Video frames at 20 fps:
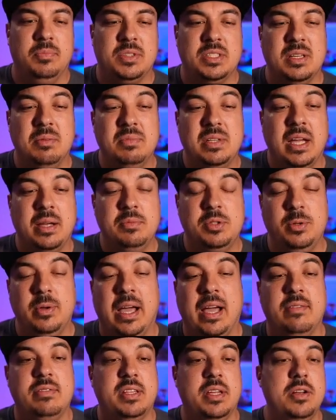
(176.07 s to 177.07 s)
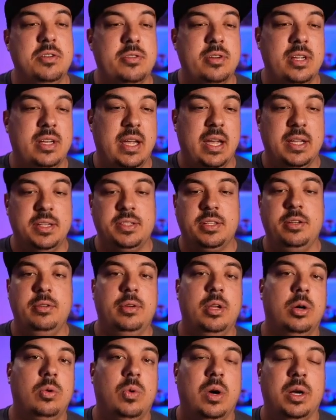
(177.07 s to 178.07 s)
Sometimes you have Sentry in hand, so you
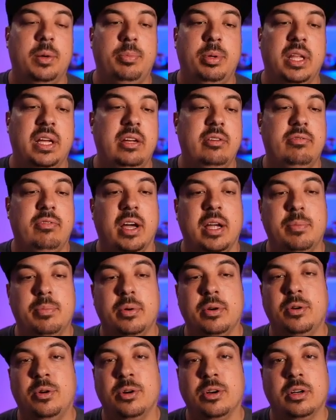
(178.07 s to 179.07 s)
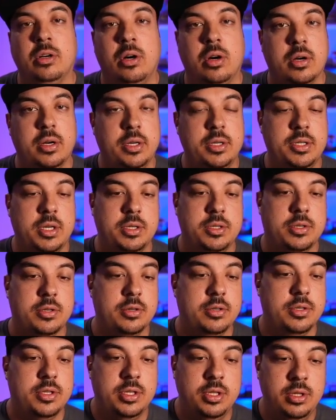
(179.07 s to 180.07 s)
don't want to play Viper or Carnage on
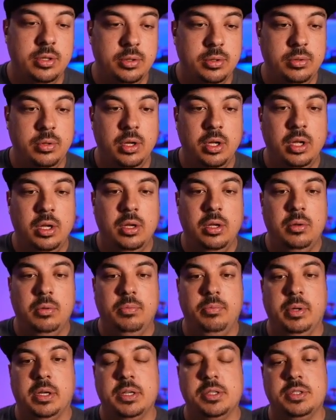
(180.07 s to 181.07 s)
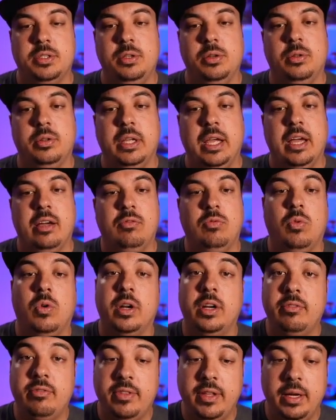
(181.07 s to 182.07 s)
turn 2 because you only have
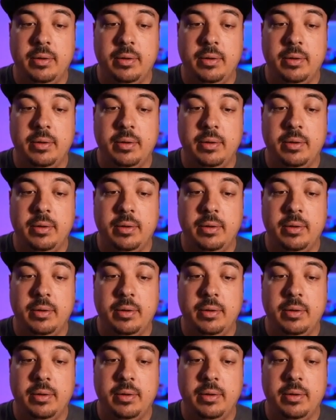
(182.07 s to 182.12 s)
one of